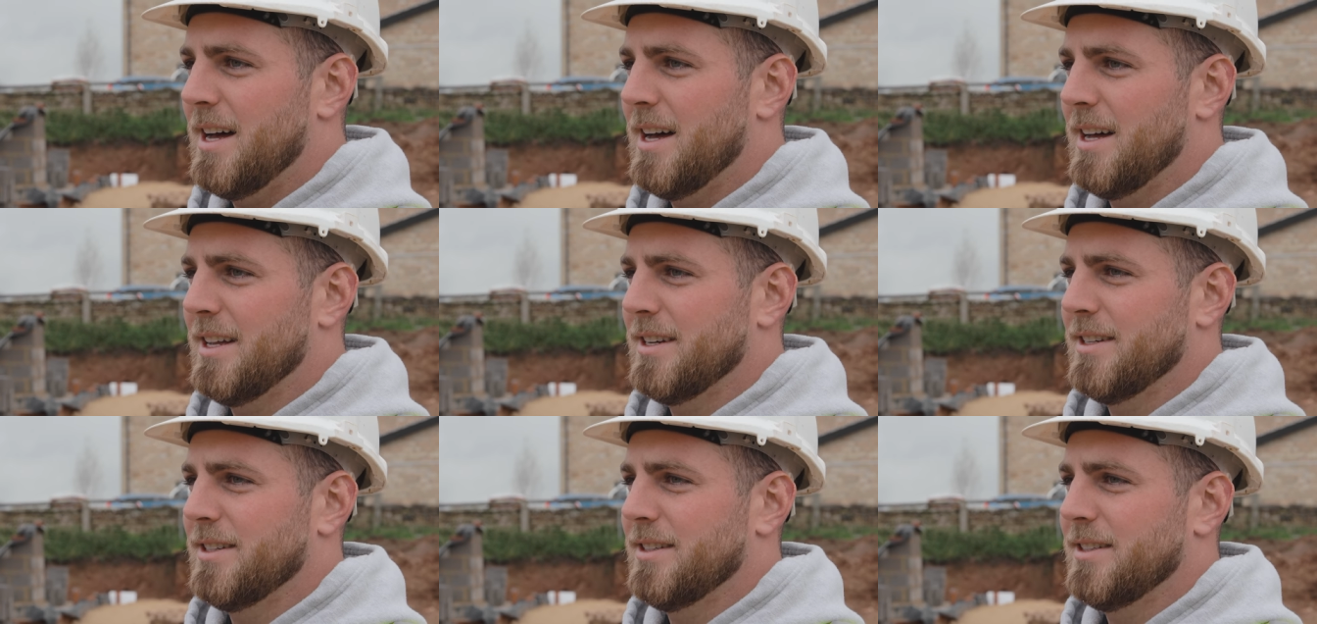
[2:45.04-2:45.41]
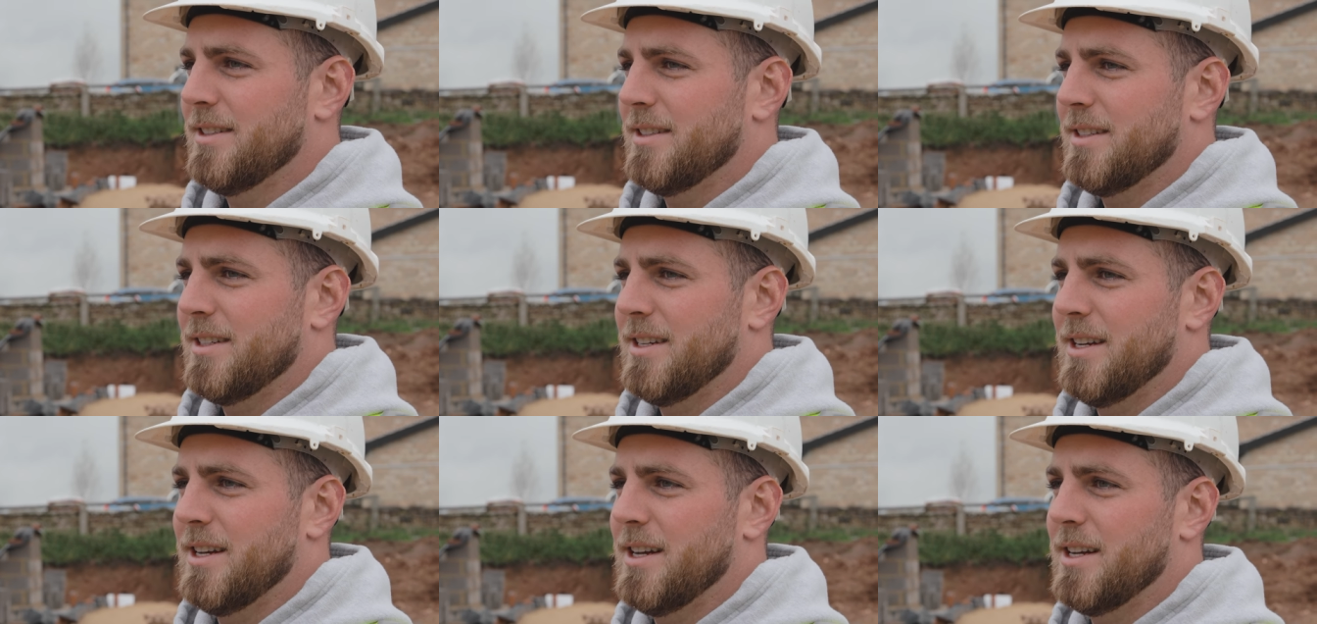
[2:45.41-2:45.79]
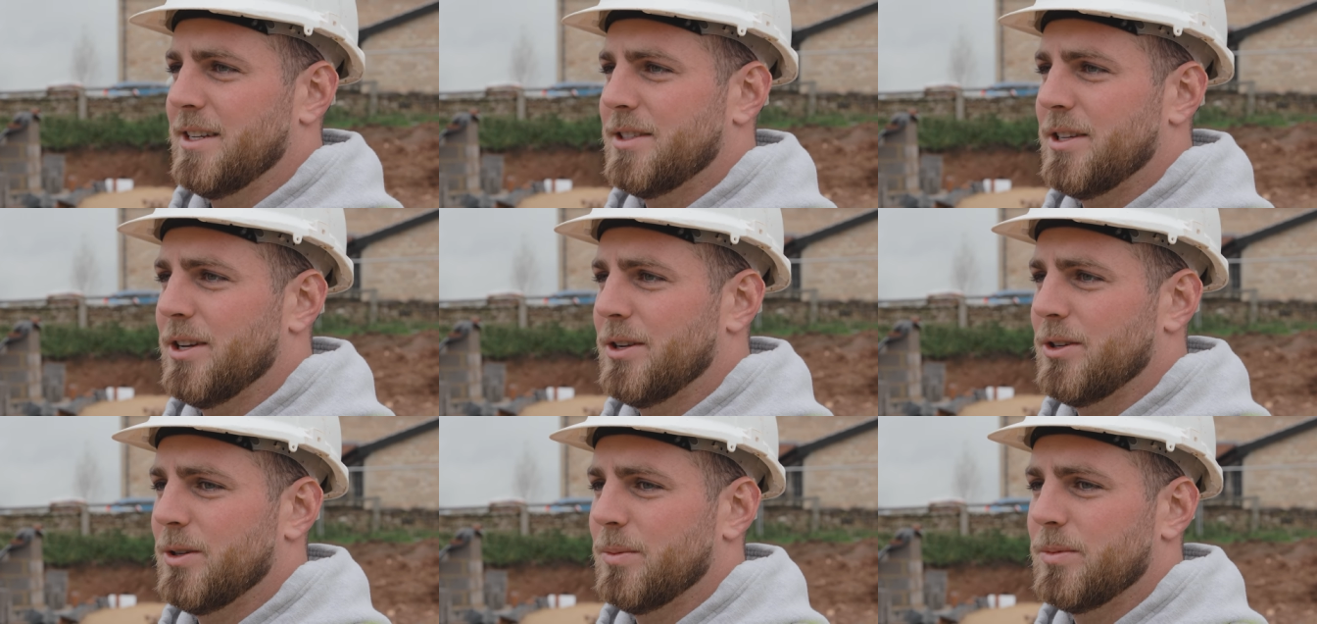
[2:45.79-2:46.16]
and
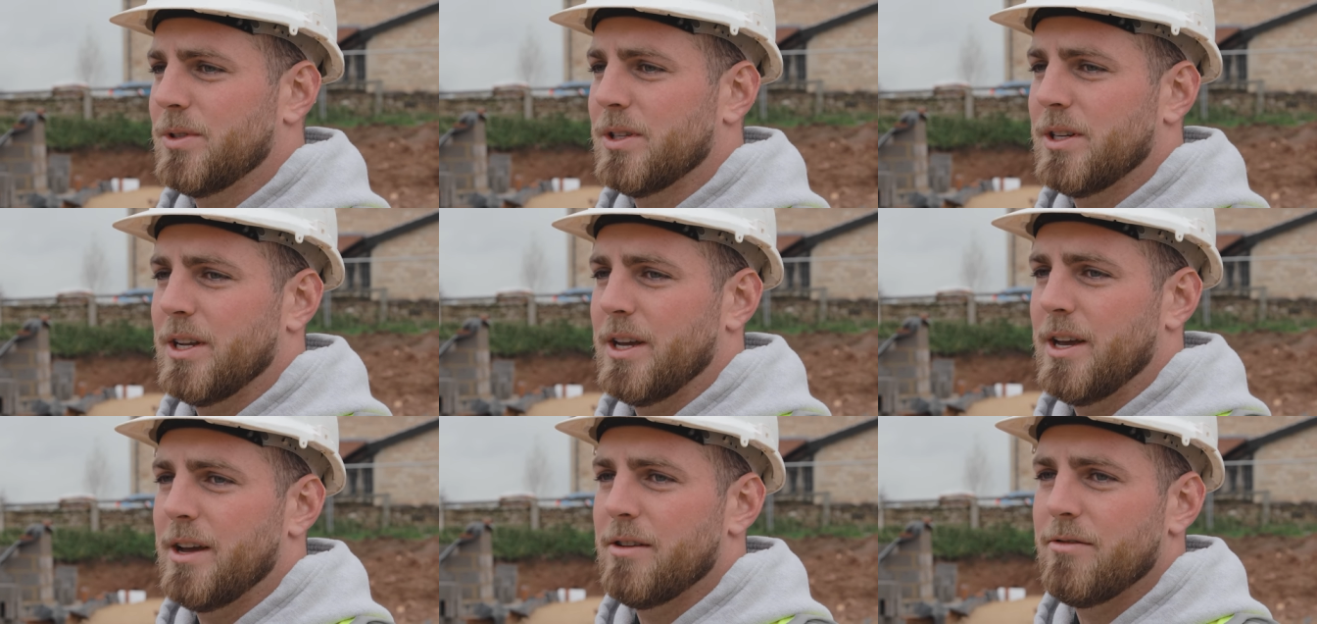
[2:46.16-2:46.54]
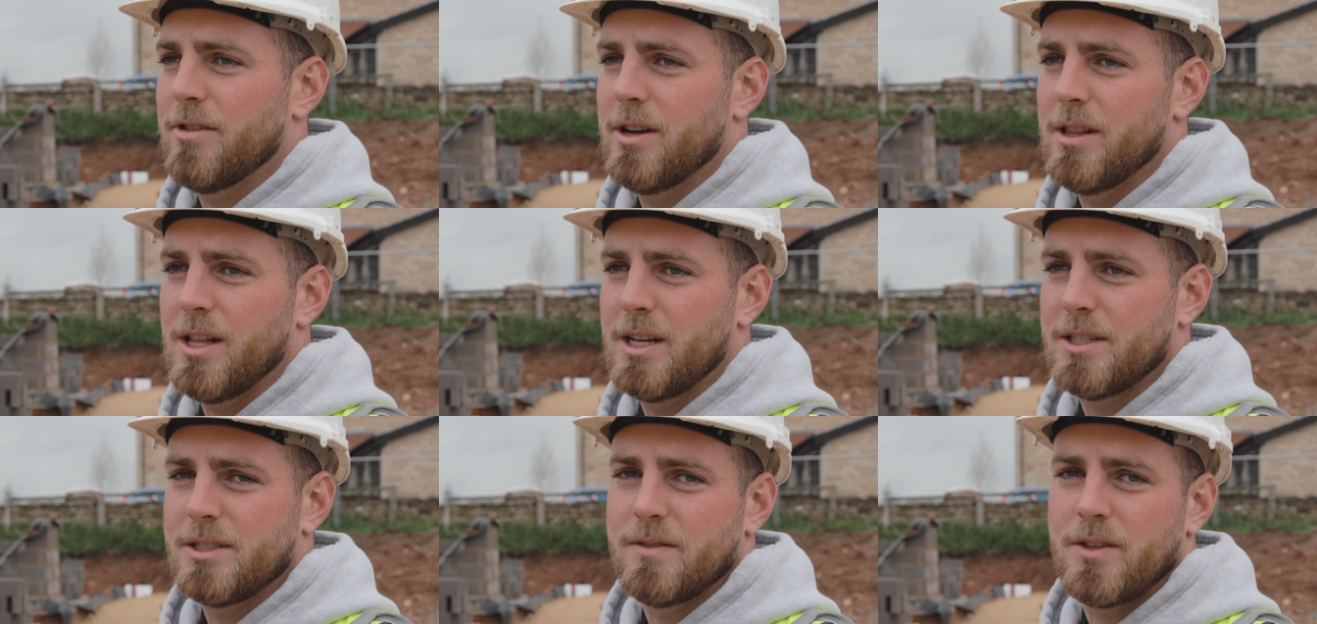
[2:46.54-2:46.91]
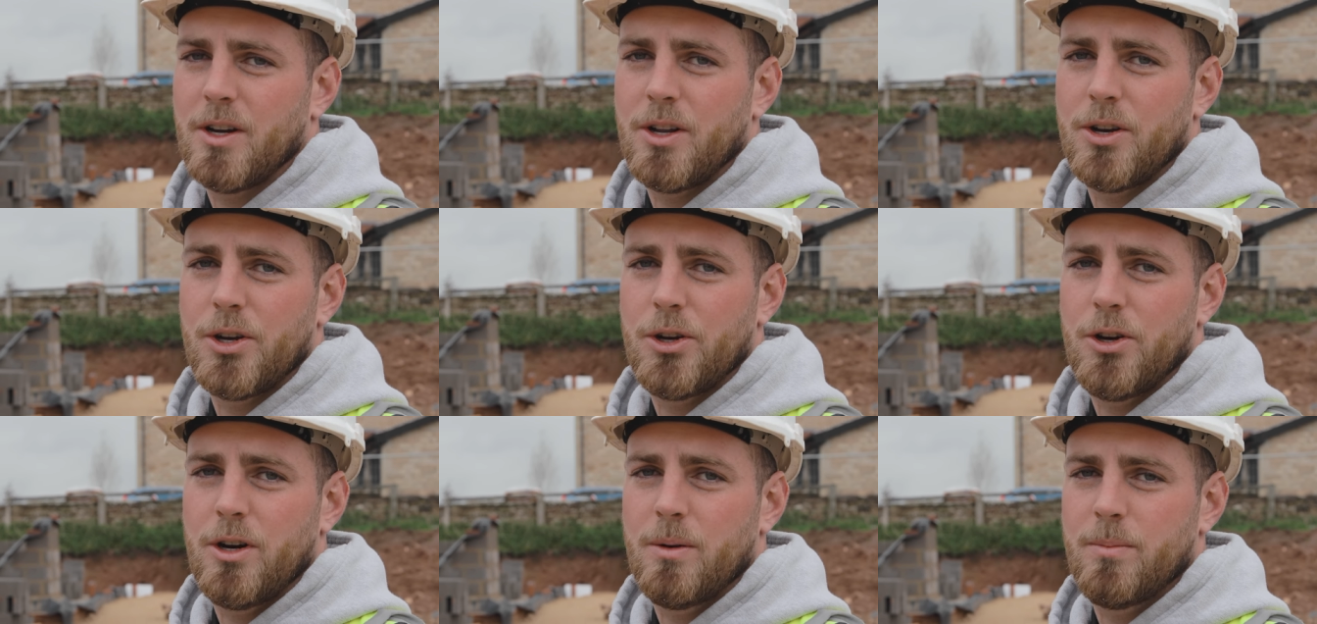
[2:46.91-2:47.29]
turned up today and realised they've
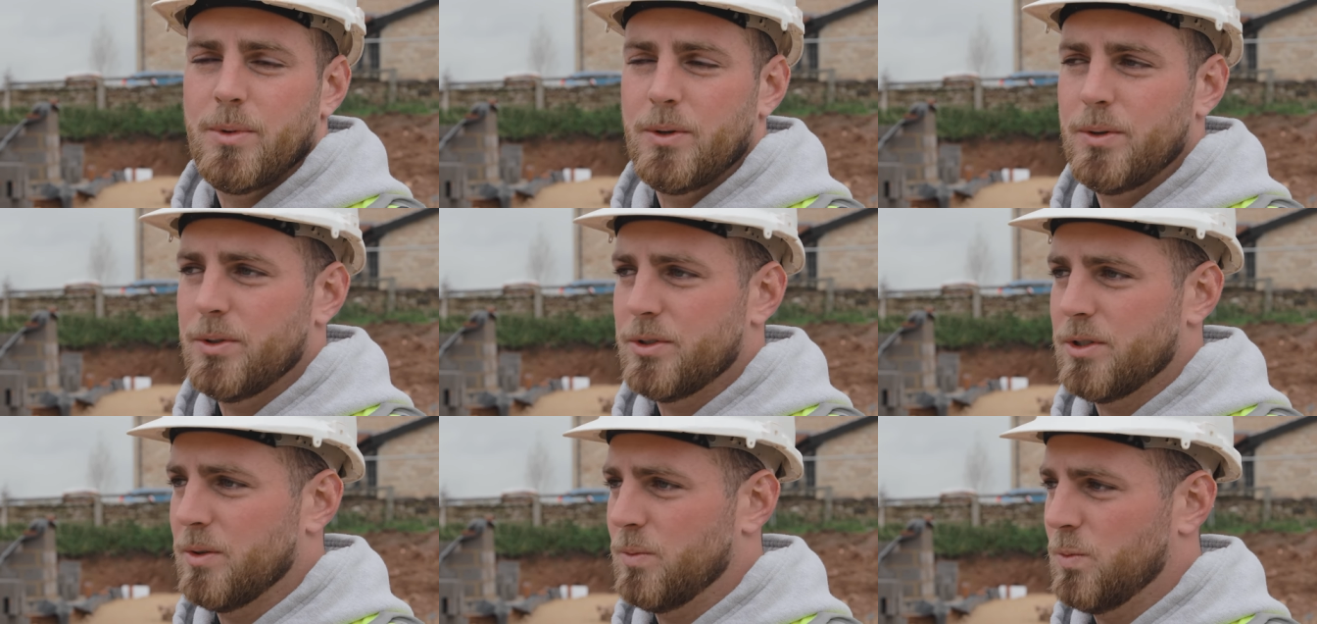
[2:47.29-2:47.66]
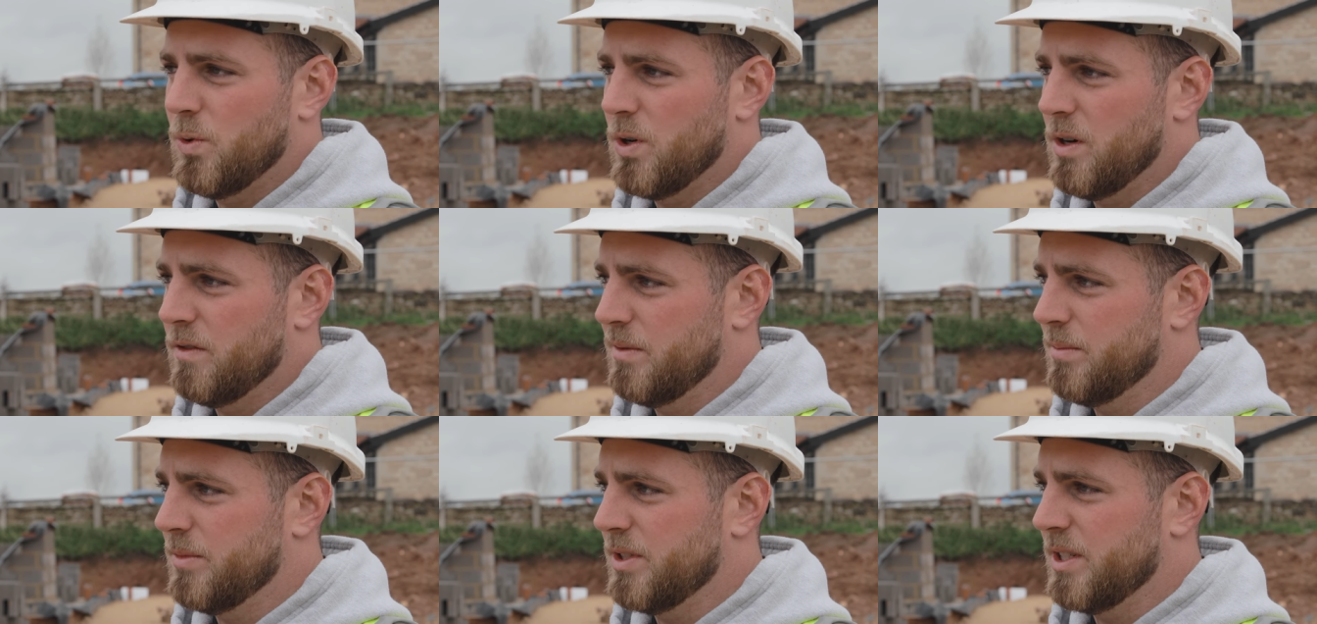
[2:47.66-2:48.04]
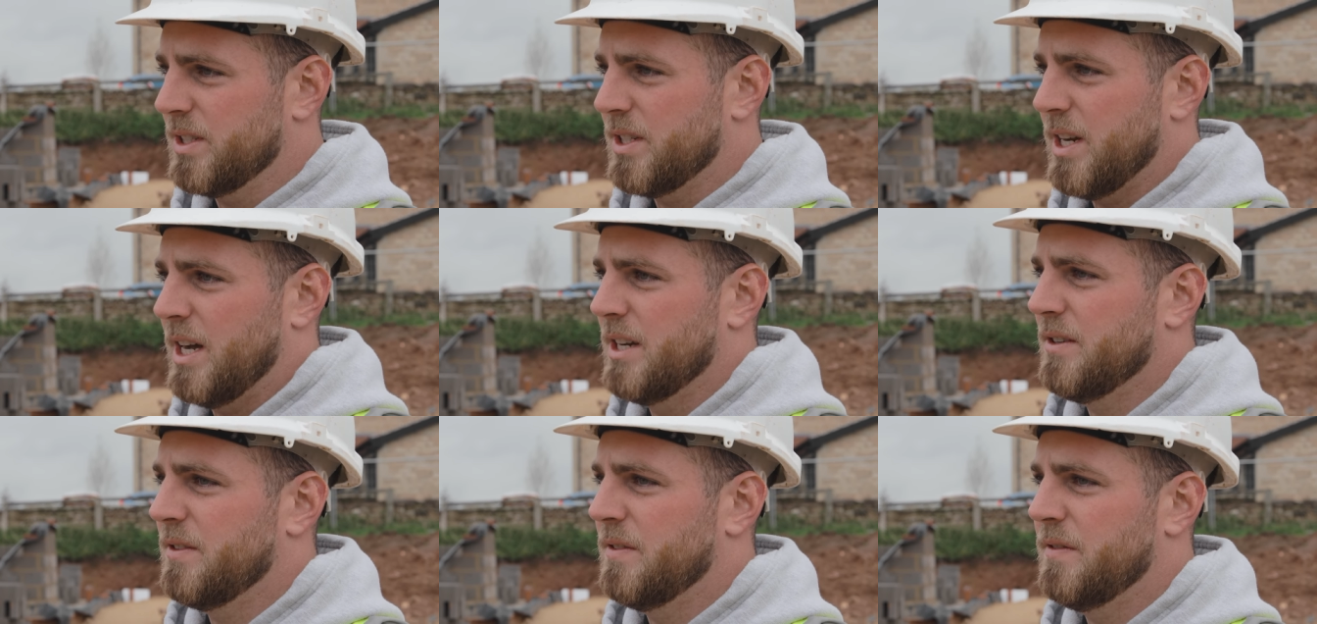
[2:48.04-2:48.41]
got no boots, and one of them's a
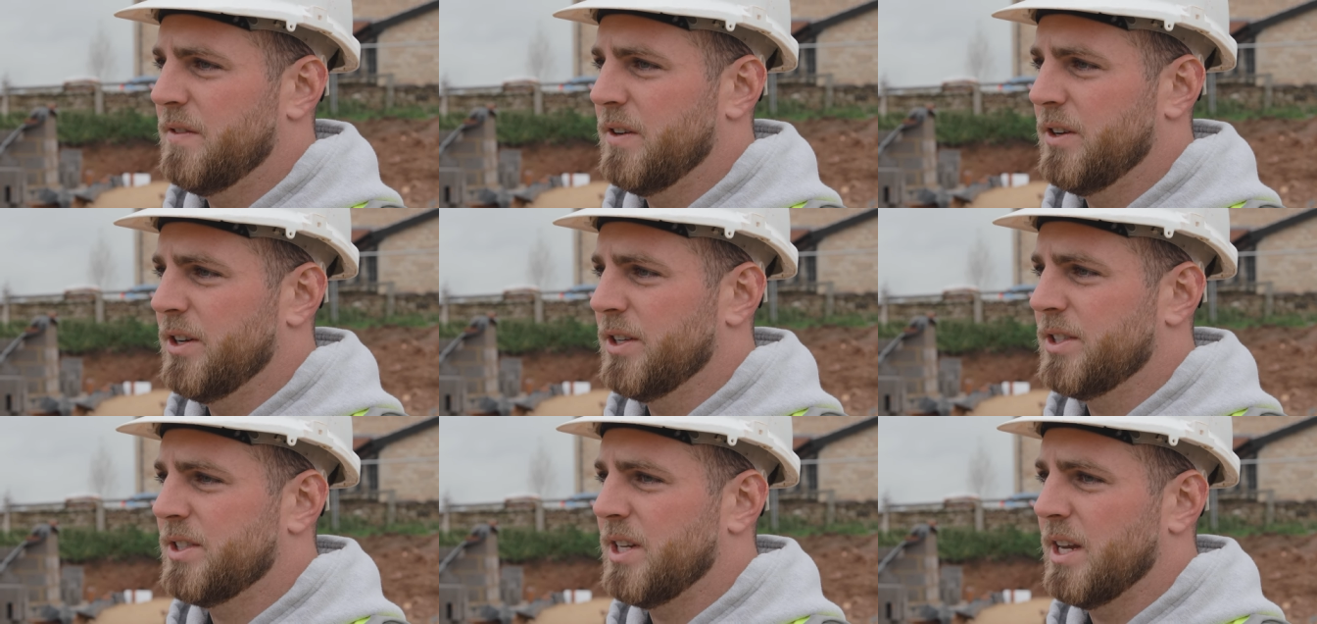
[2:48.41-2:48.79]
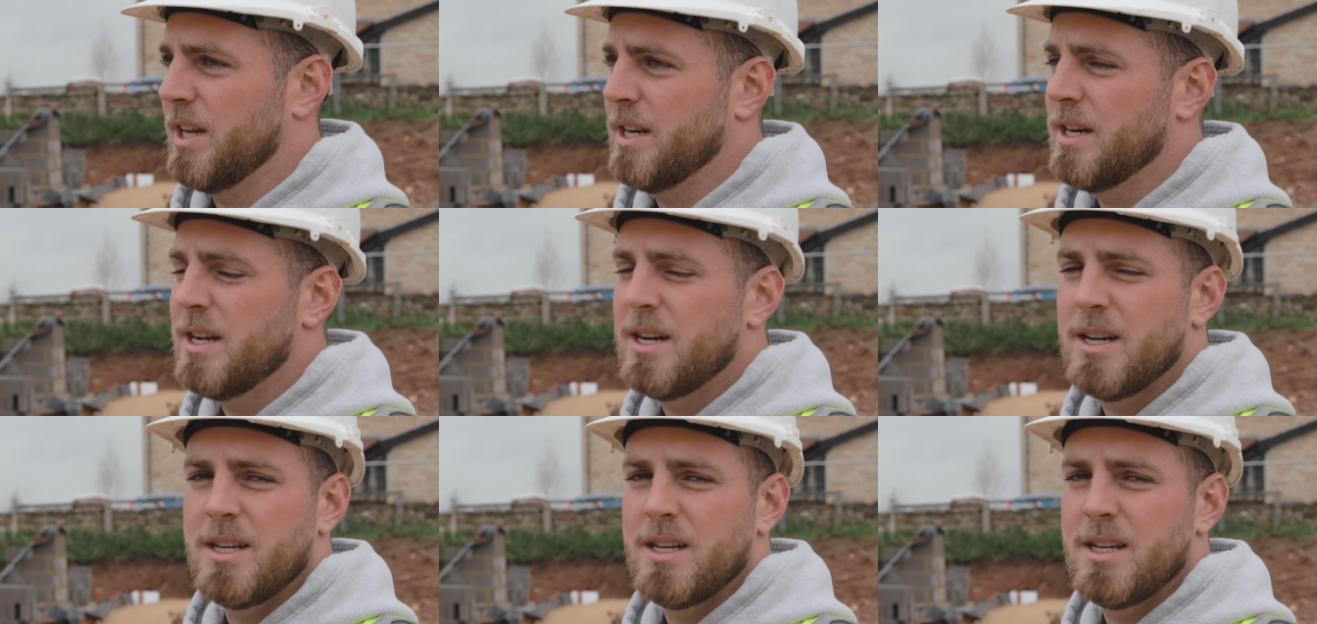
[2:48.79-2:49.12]
size 13,